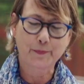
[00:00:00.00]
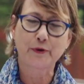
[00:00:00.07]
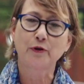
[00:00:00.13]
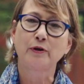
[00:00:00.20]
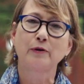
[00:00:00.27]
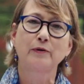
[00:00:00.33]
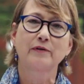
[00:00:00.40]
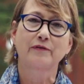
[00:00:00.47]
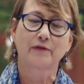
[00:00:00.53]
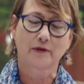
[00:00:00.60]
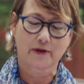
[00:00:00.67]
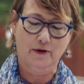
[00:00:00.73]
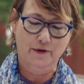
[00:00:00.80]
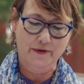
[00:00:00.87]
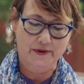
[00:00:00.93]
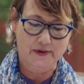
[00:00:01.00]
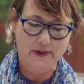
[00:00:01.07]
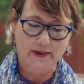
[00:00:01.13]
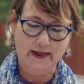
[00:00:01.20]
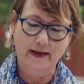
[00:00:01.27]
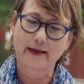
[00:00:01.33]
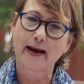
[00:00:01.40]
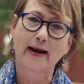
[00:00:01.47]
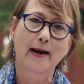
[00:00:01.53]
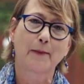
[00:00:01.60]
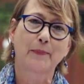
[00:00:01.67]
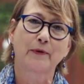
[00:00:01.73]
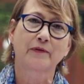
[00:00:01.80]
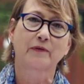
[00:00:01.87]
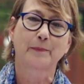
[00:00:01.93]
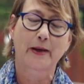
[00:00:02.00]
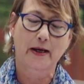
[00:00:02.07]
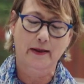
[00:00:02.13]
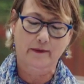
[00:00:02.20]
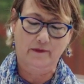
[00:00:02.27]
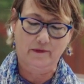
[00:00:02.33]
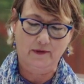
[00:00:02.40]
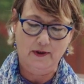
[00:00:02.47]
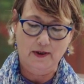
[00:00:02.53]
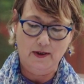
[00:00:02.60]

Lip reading: beautiful acoustic and ample space,